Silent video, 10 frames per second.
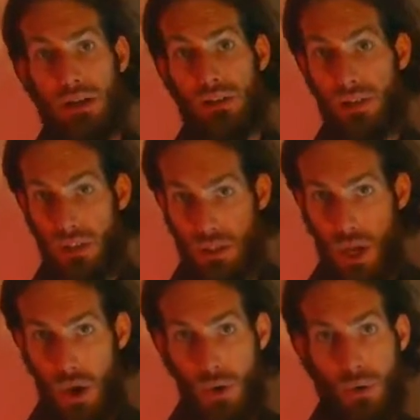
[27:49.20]
to
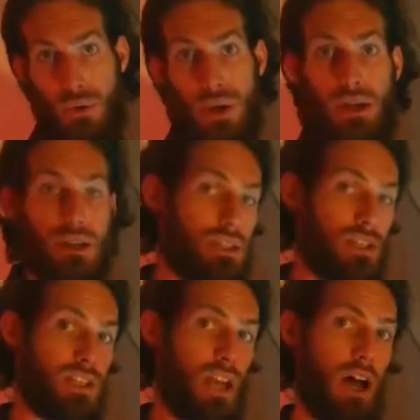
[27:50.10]
do, to
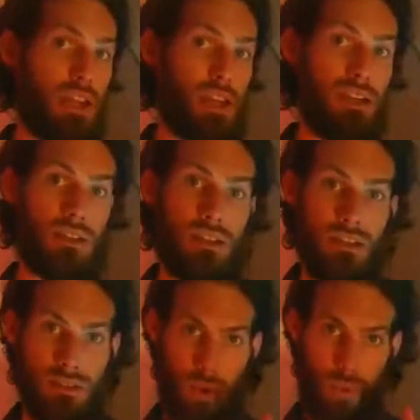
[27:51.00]
tonic,
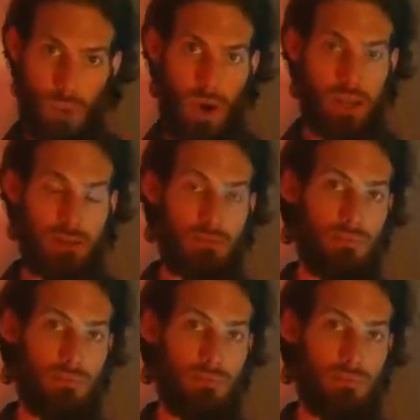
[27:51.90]
to one.